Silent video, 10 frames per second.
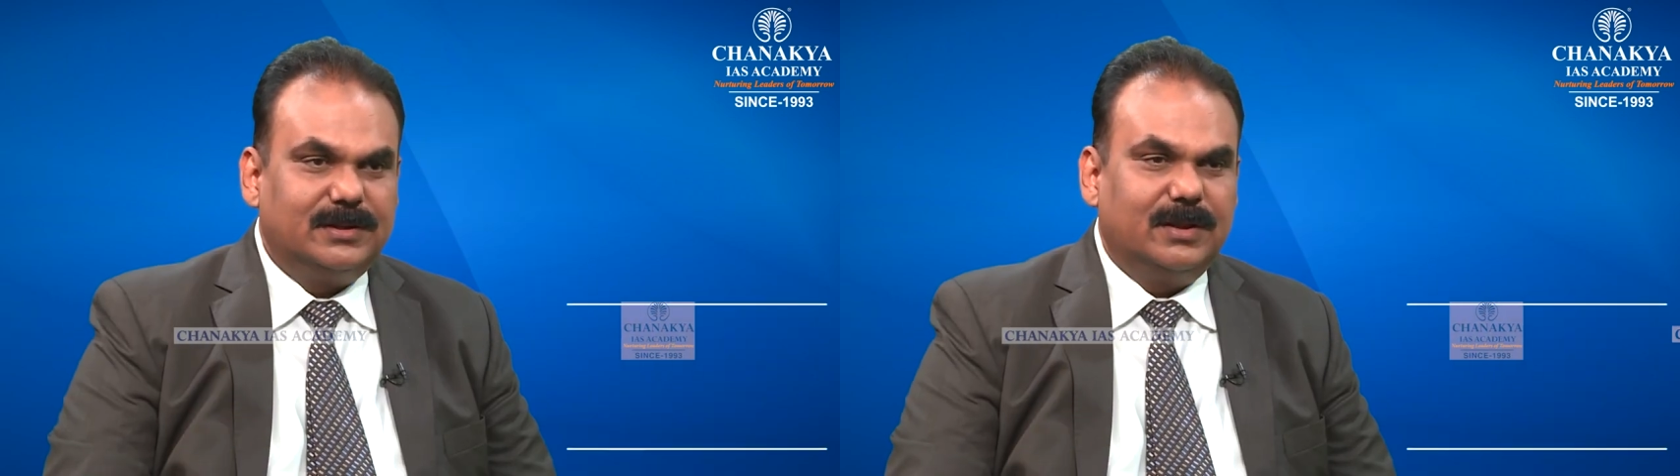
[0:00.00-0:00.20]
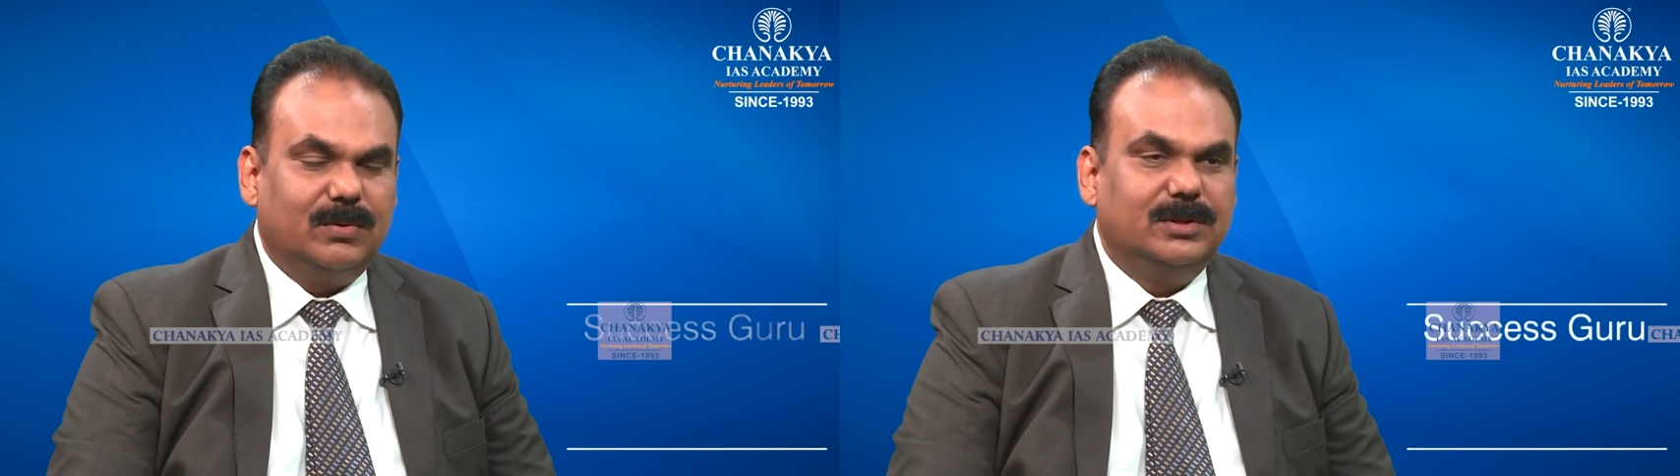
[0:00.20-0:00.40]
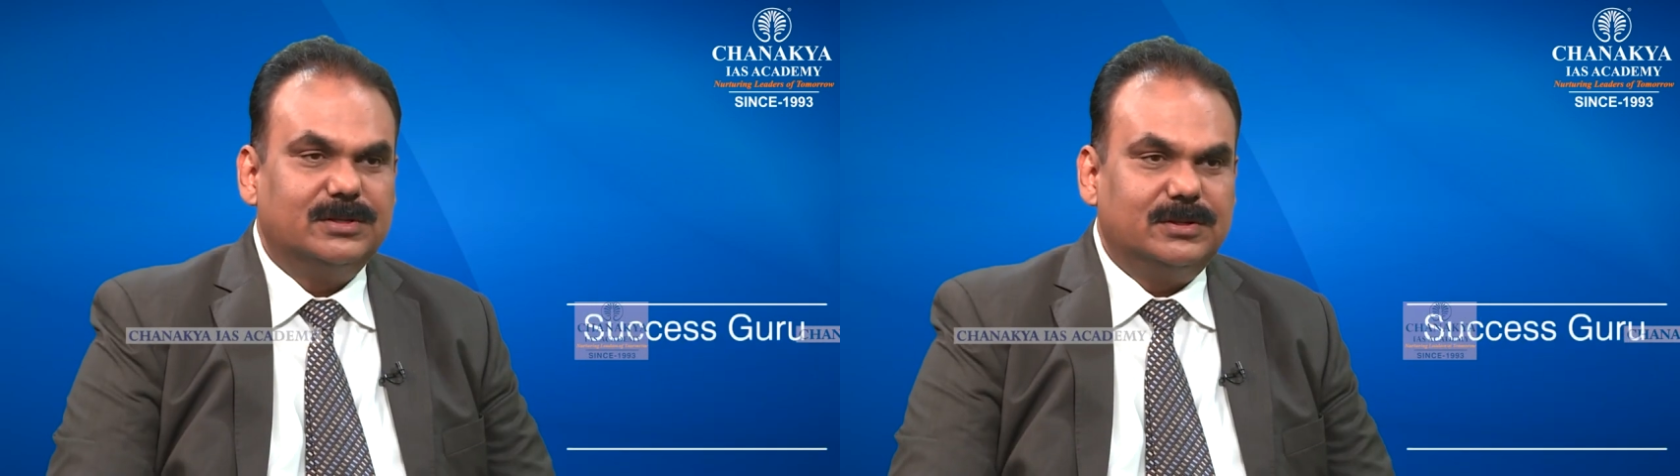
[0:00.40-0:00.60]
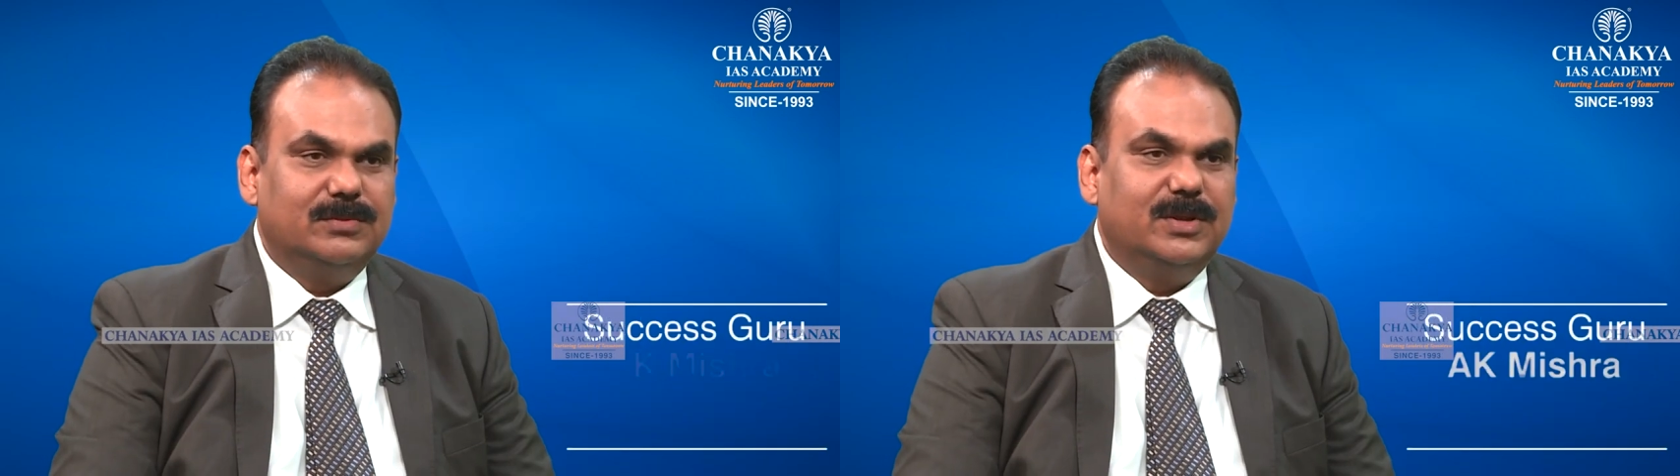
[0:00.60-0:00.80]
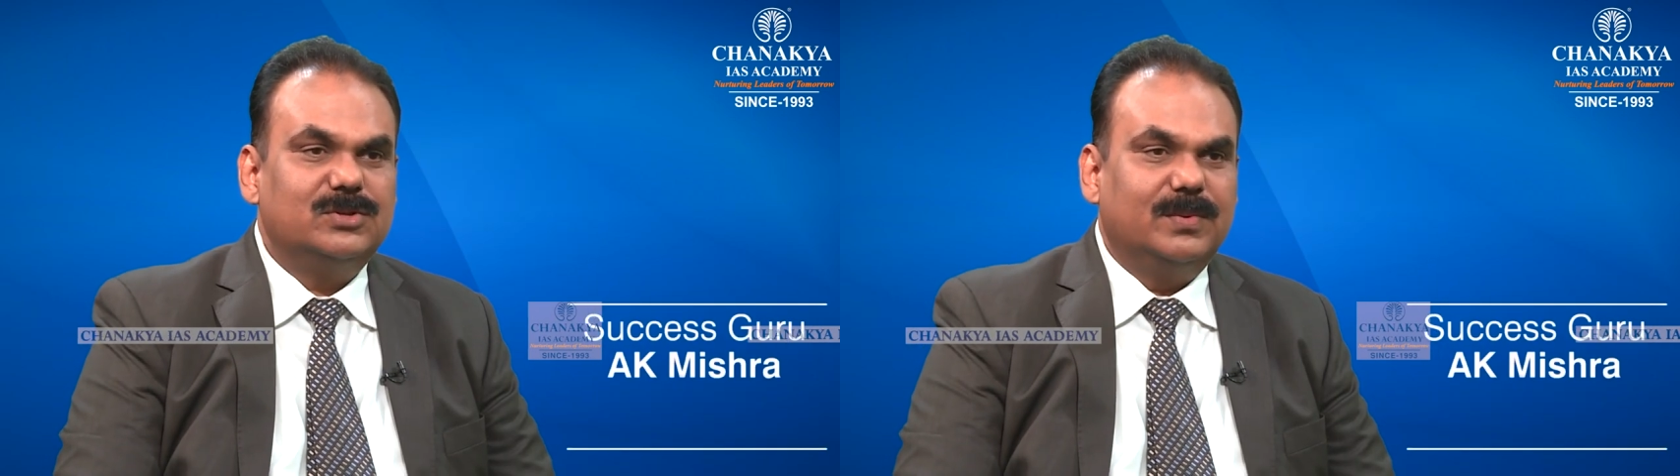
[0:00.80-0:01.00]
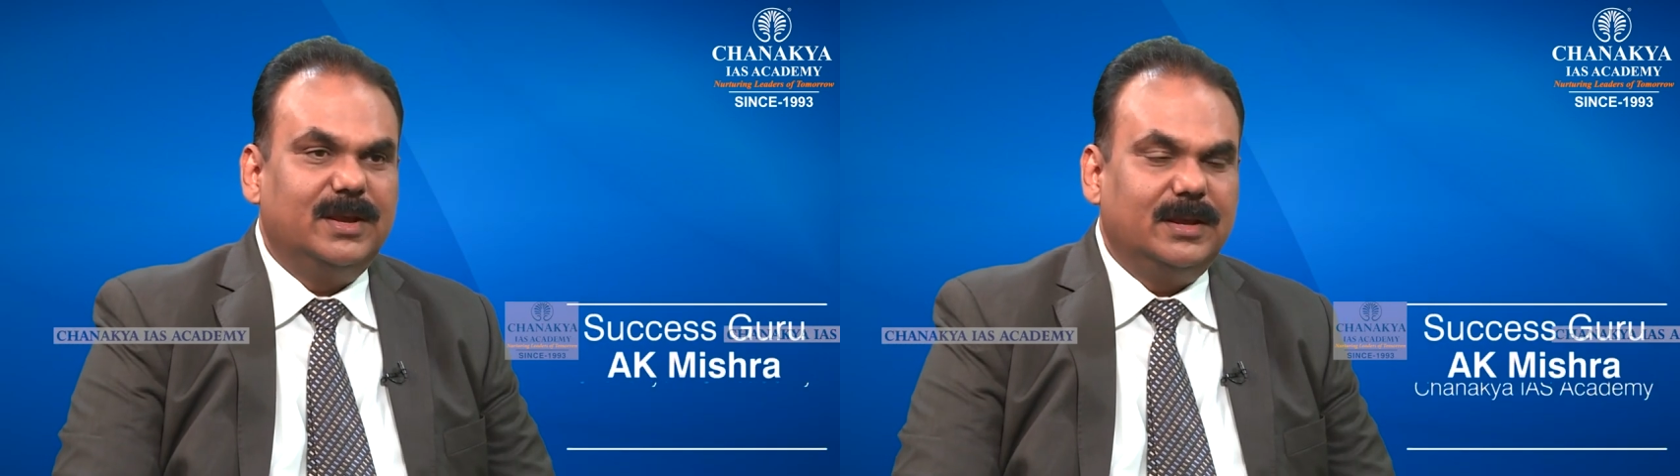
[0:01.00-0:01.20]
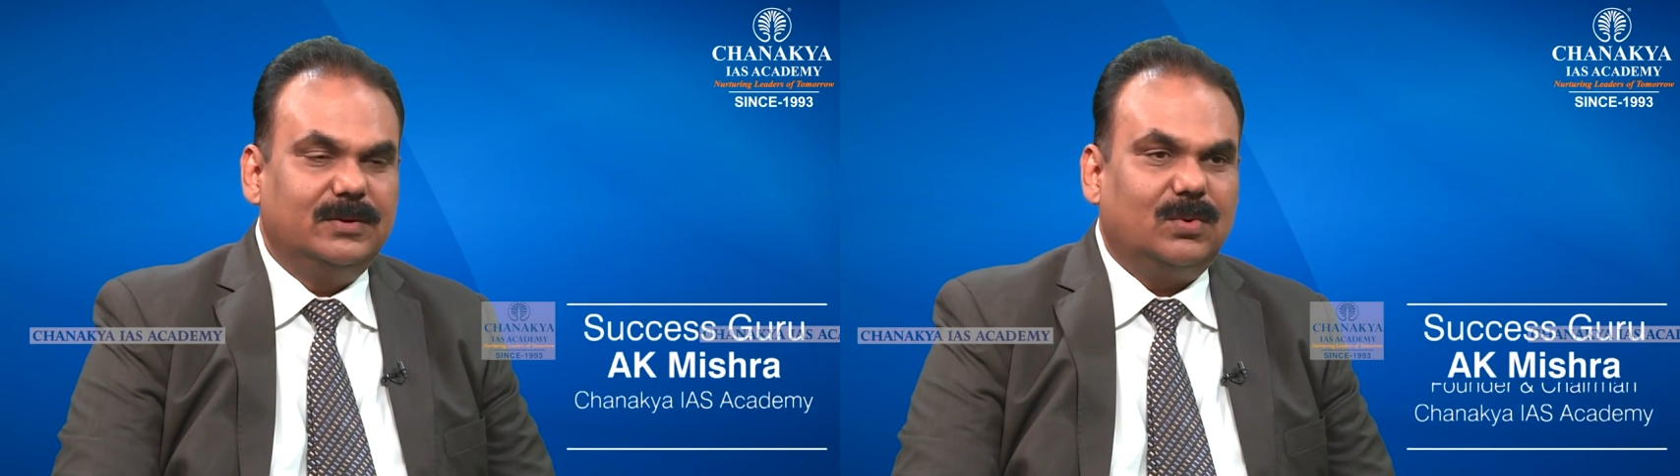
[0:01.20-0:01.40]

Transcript: Okay, or this is which way and